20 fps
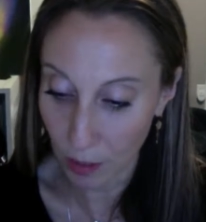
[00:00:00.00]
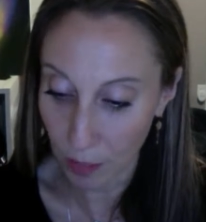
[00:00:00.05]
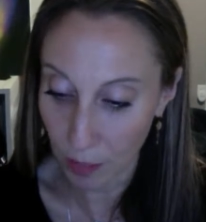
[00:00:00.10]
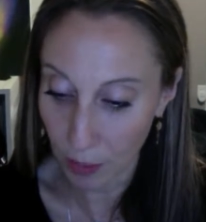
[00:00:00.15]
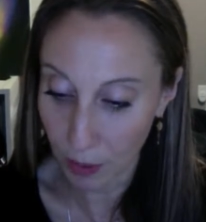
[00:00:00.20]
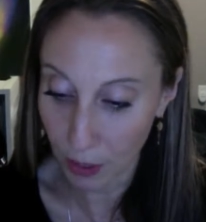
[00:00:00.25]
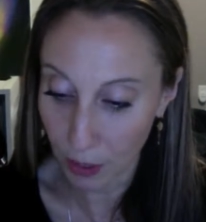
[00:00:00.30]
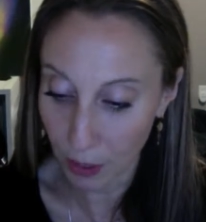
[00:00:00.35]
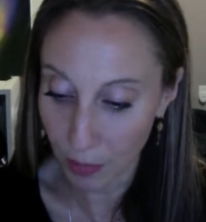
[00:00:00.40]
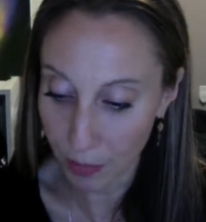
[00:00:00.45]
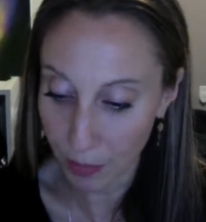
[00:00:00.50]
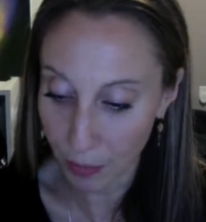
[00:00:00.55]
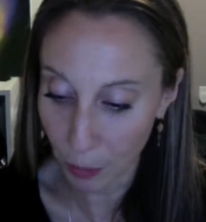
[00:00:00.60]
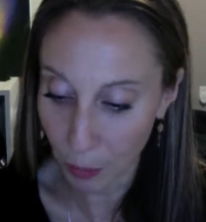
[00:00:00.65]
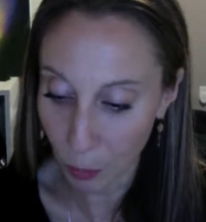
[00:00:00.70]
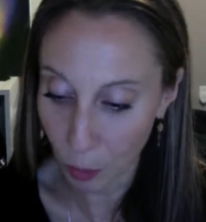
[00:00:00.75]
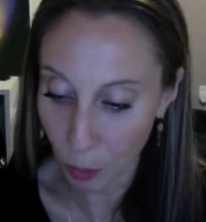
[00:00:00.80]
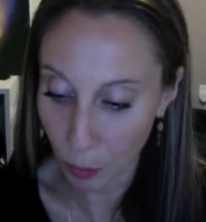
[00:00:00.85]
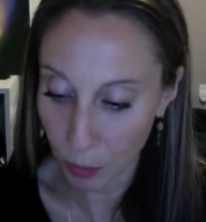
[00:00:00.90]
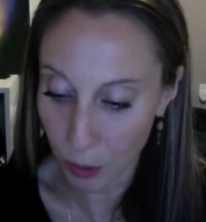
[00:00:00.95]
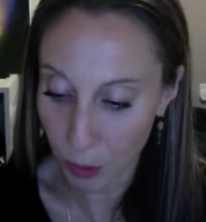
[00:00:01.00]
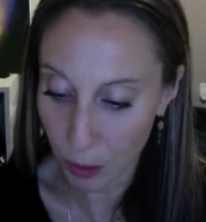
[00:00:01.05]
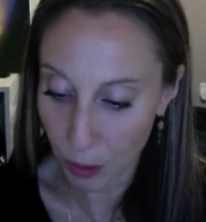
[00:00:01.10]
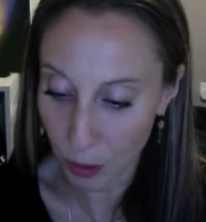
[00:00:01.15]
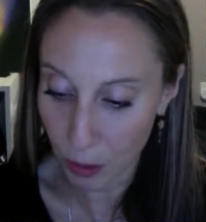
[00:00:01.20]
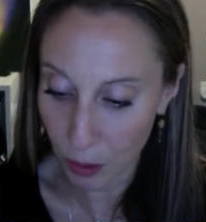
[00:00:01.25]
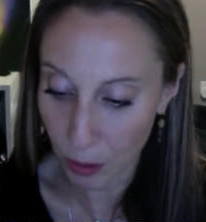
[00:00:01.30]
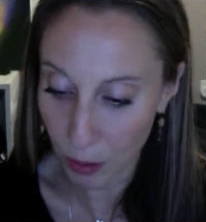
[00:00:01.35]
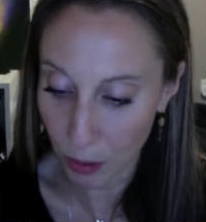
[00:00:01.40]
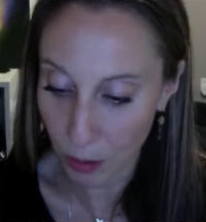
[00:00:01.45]
But if the
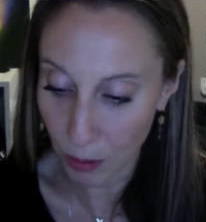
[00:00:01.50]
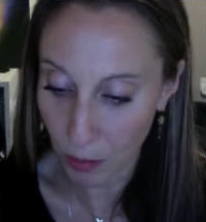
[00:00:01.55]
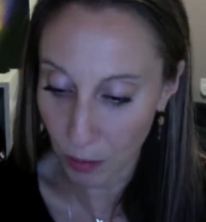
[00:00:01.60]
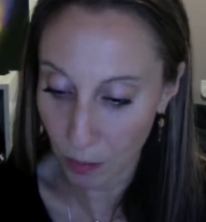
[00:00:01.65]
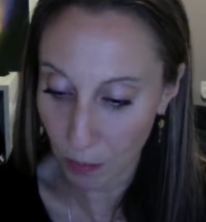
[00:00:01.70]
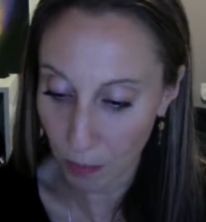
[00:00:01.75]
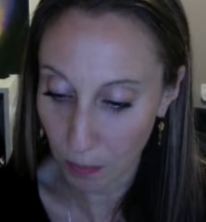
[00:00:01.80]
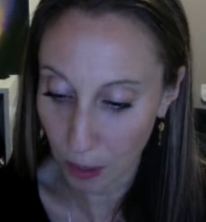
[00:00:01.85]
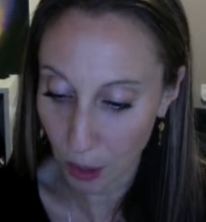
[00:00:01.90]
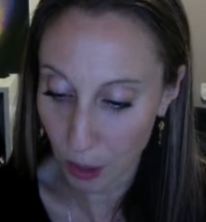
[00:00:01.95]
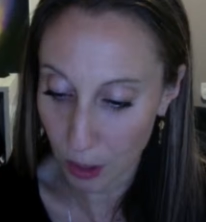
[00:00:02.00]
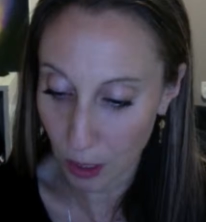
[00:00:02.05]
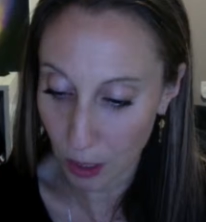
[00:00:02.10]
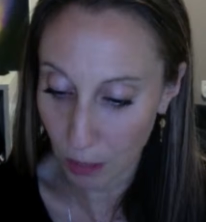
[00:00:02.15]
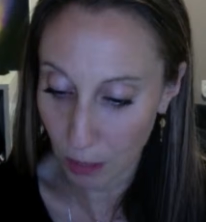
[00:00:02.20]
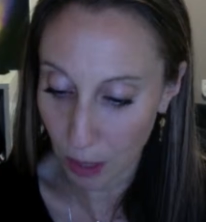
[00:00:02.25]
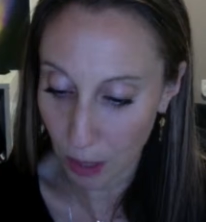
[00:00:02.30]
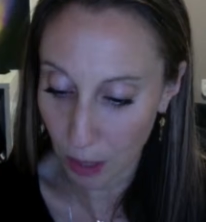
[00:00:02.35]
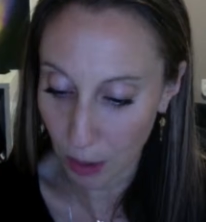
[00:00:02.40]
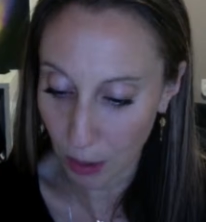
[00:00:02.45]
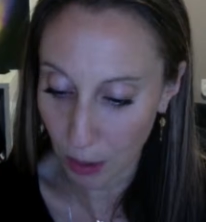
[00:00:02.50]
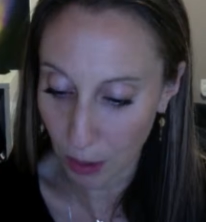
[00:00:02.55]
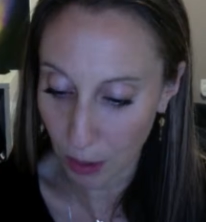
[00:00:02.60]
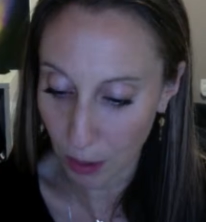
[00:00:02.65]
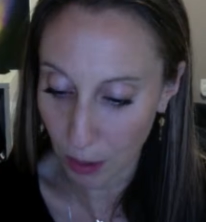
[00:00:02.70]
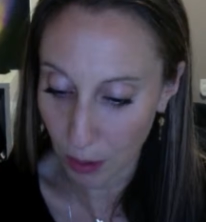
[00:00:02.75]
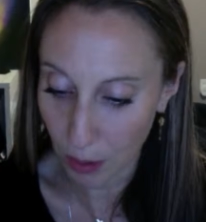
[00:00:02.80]
woman bears a male,